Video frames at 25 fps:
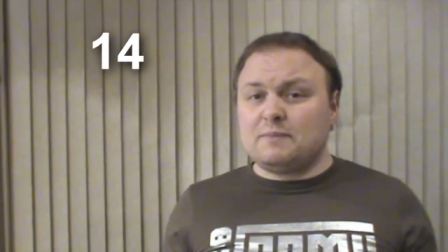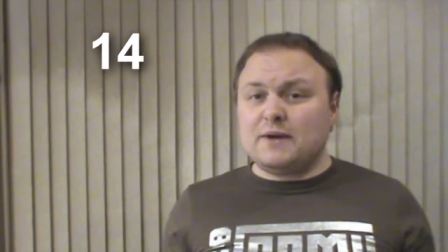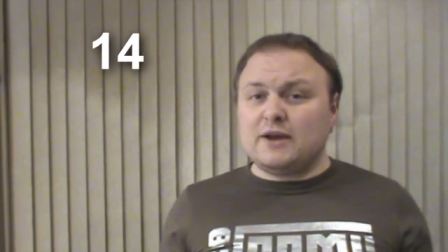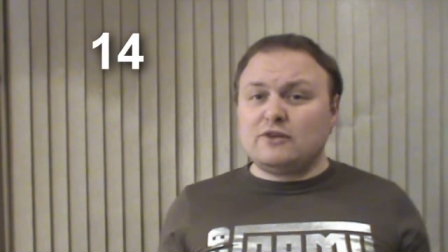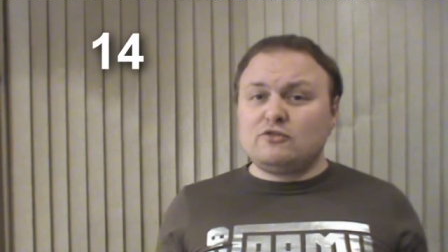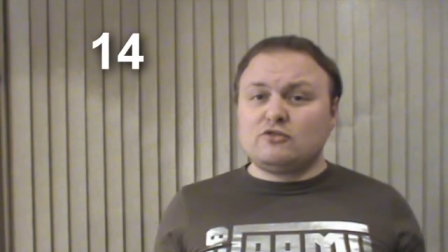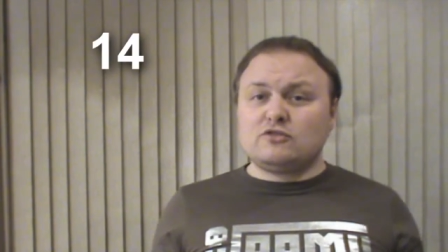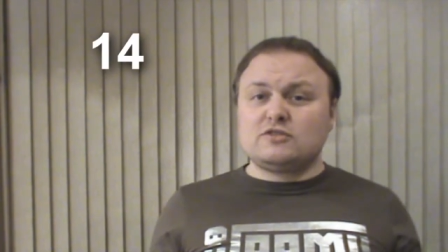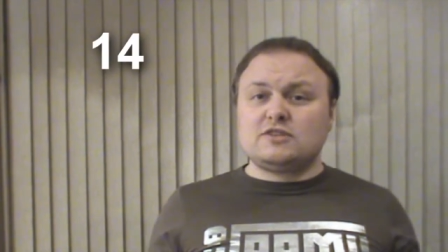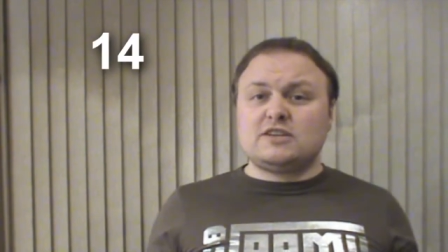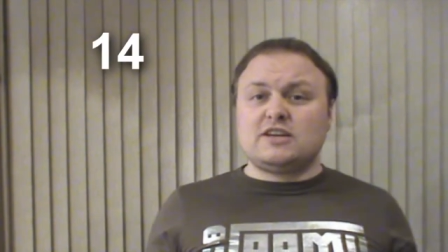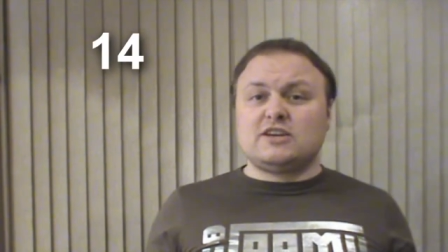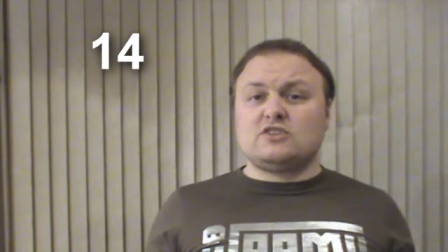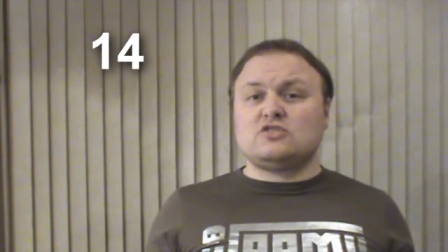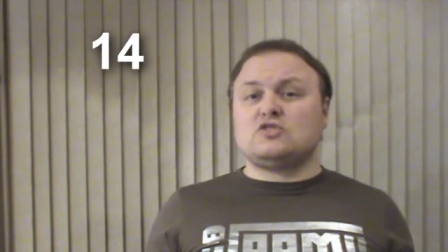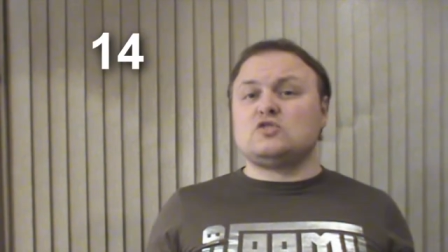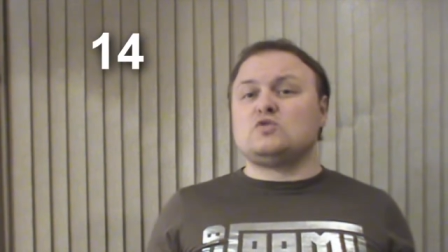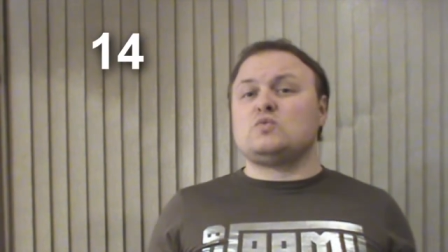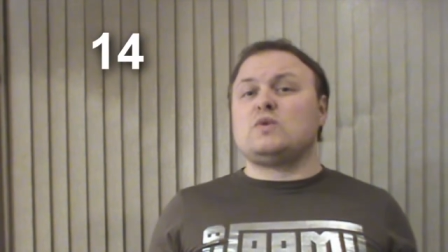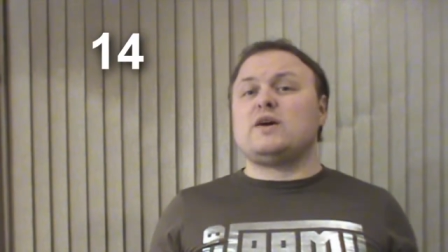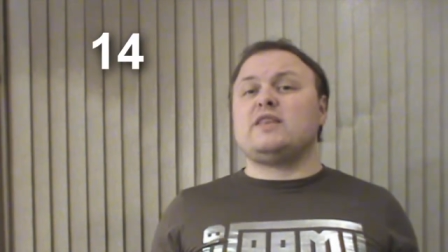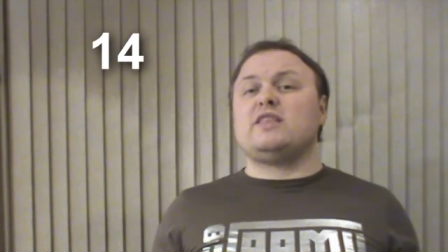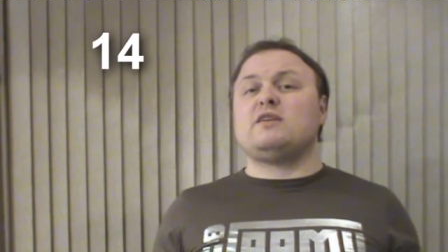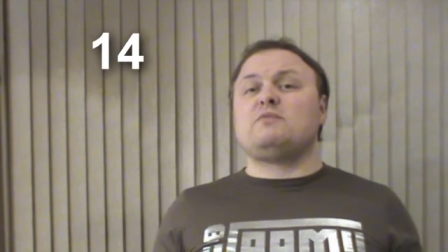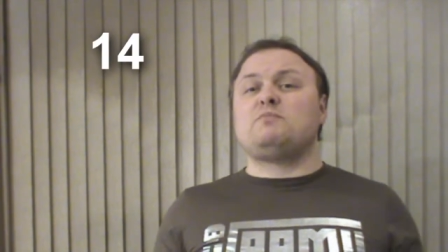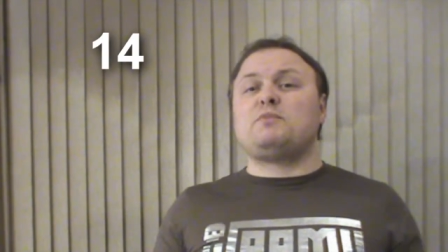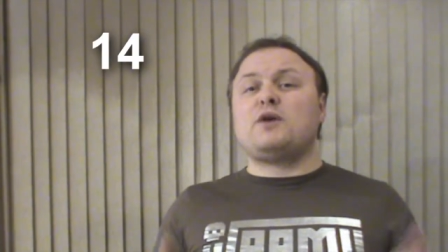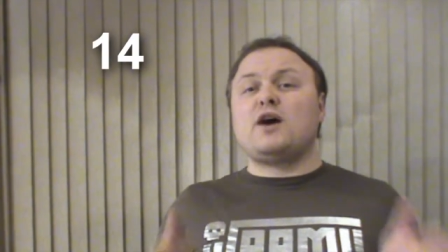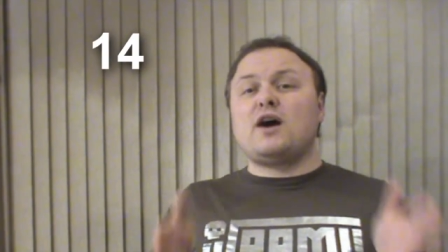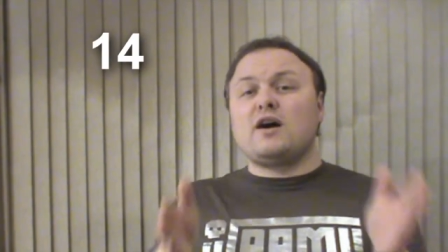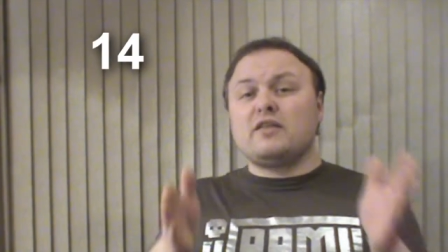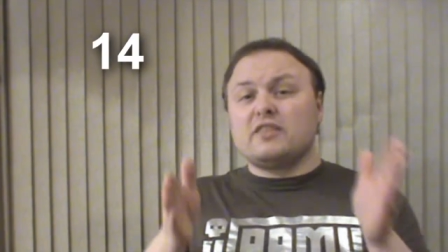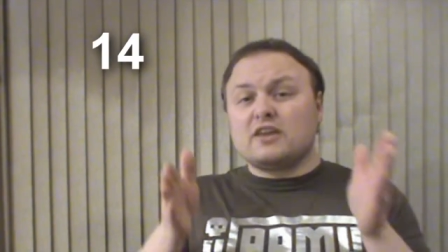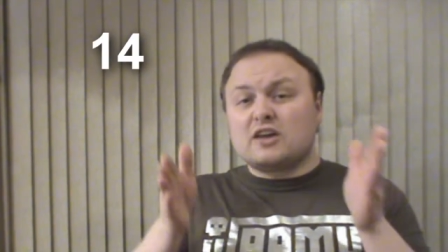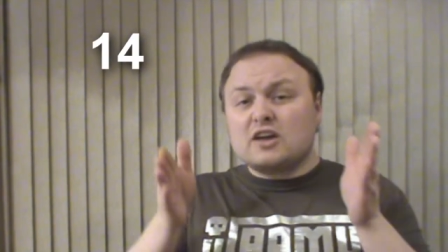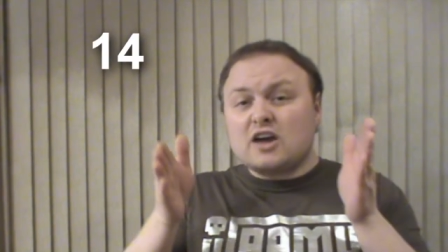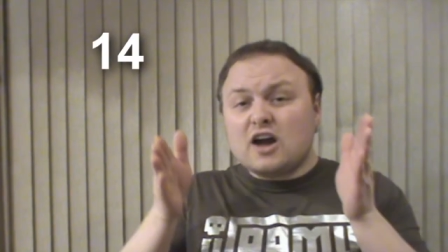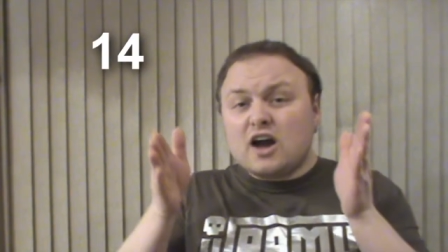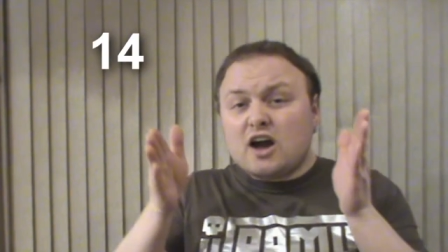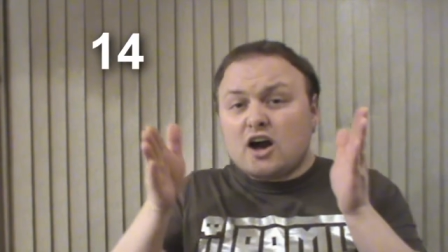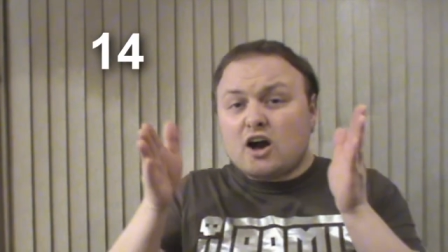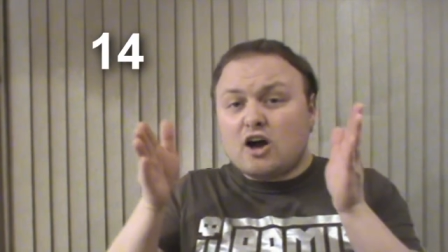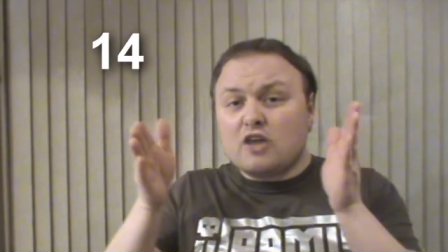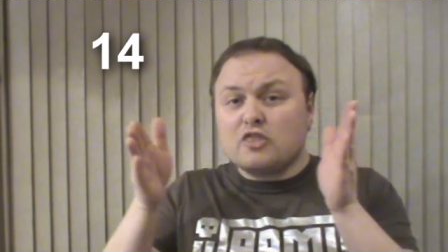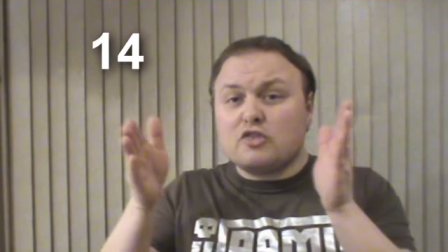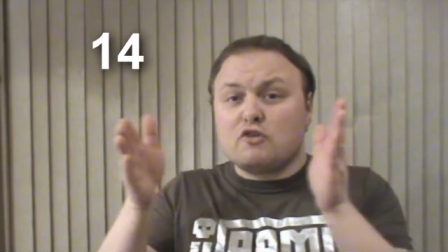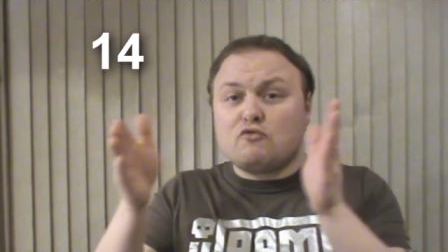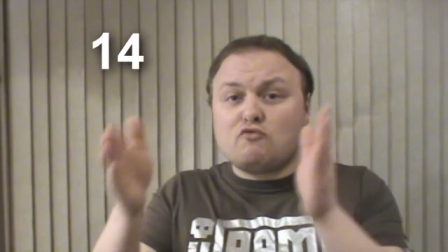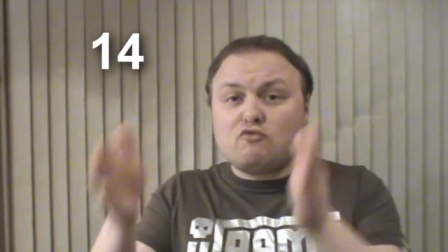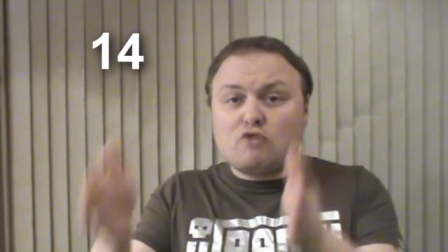At petrol stations where they park the
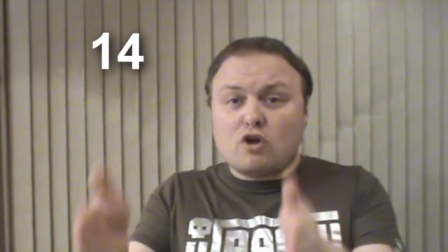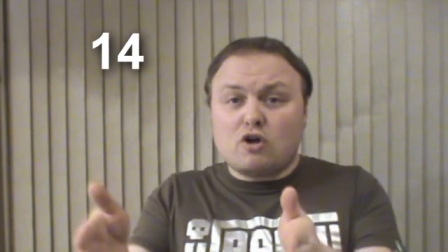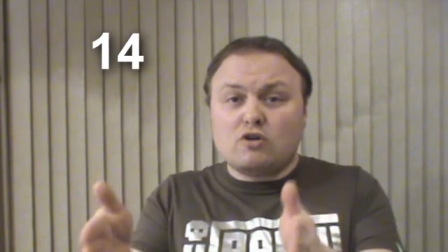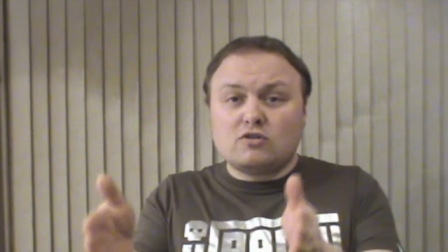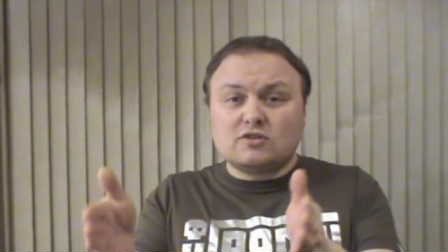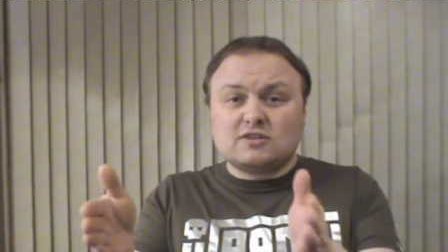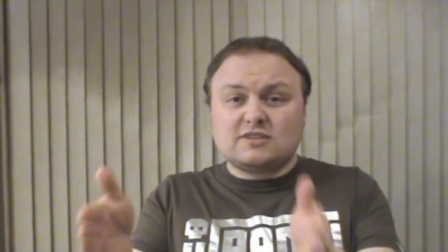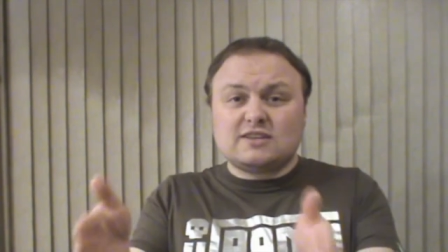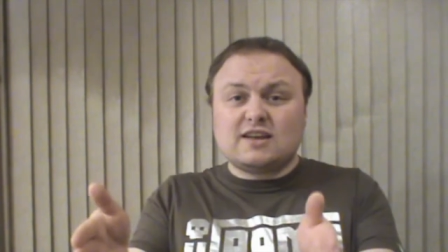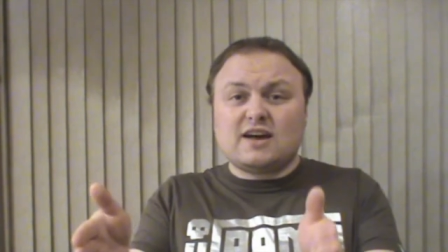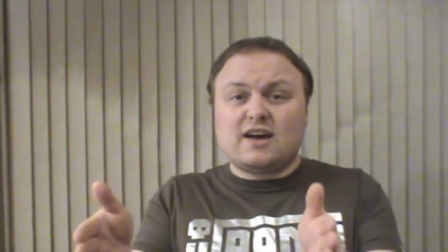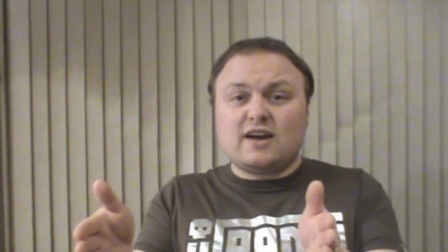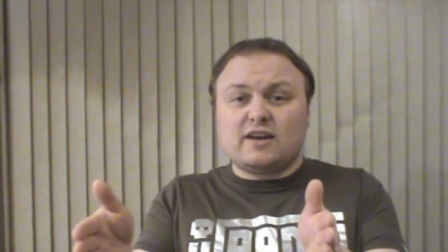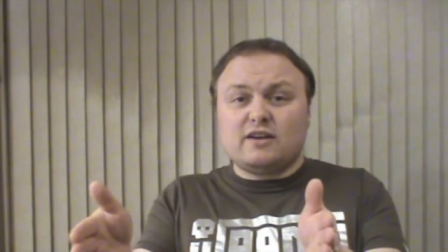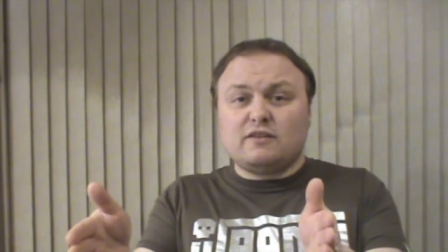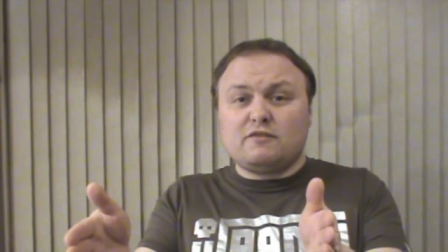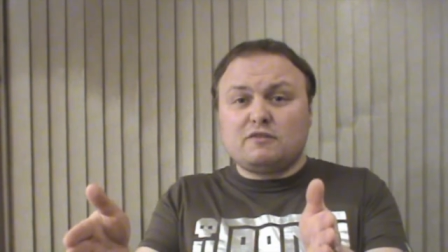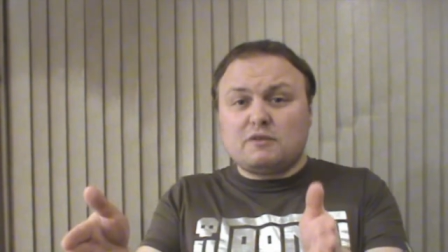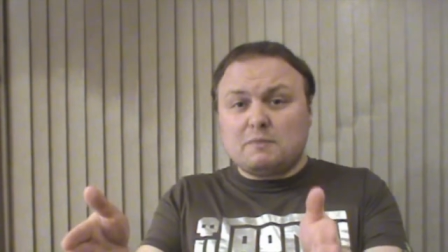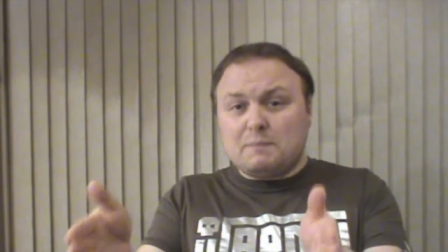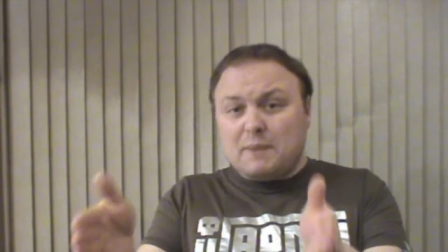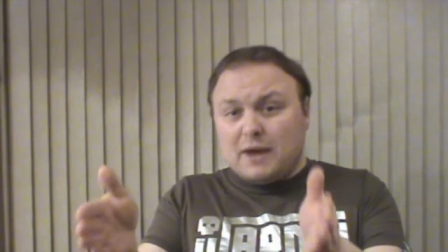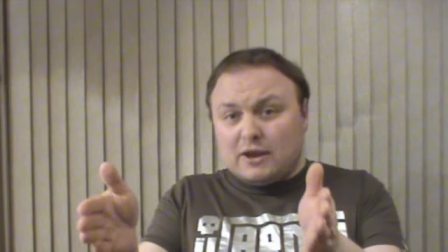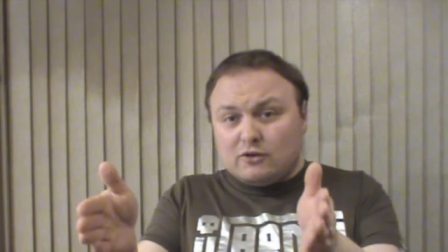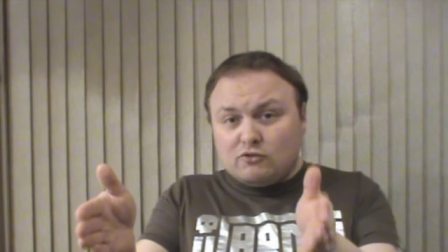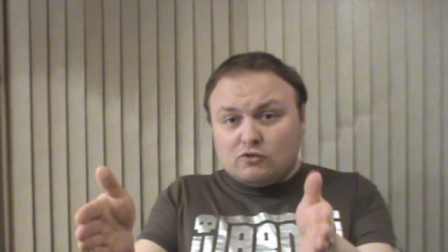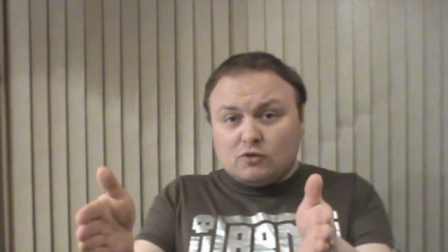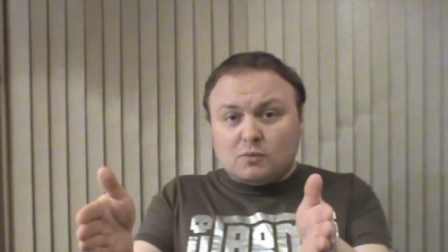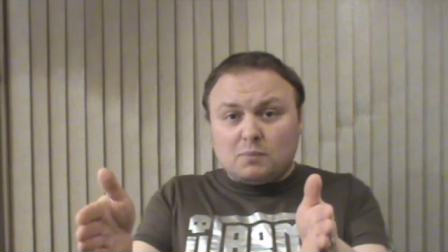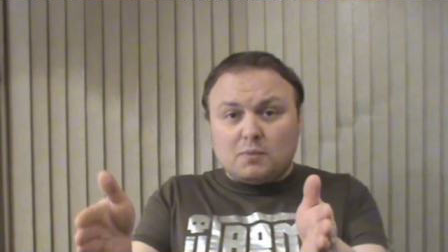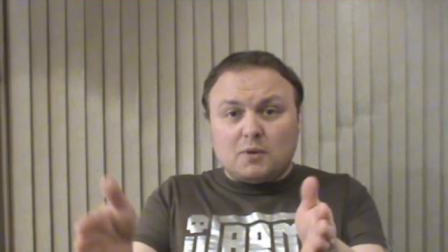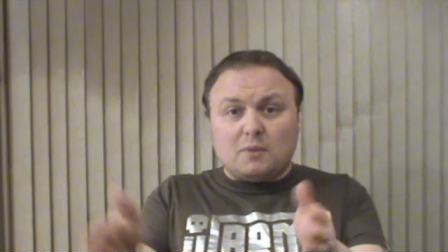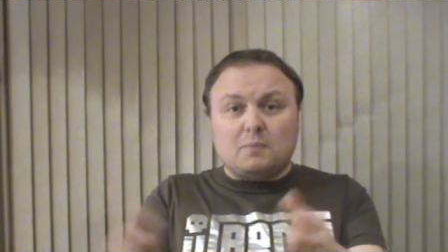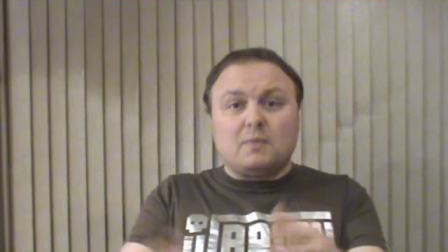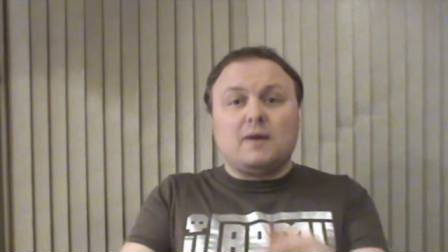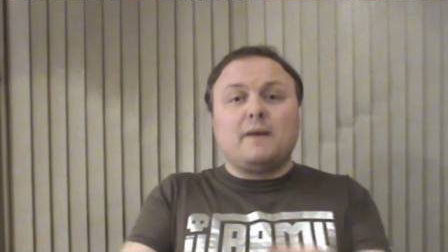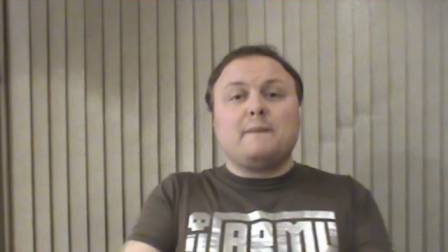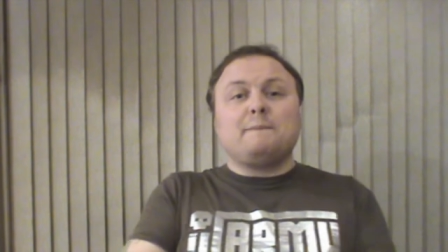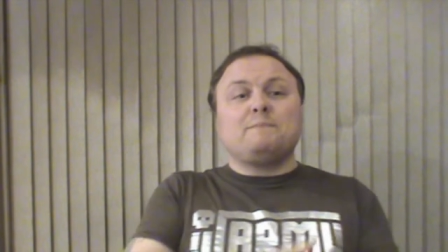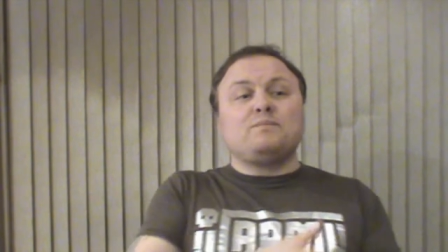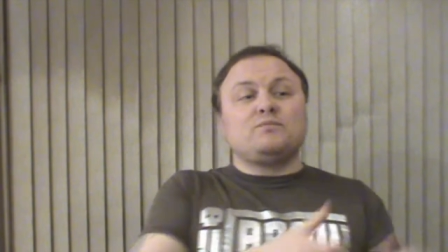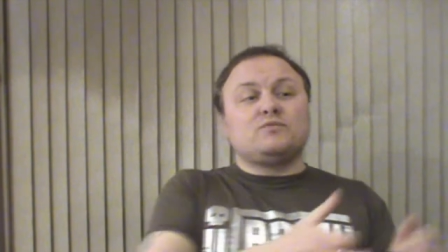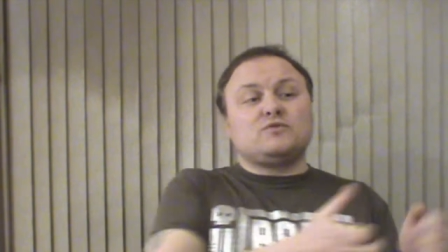car on the wrong side of the petrol pump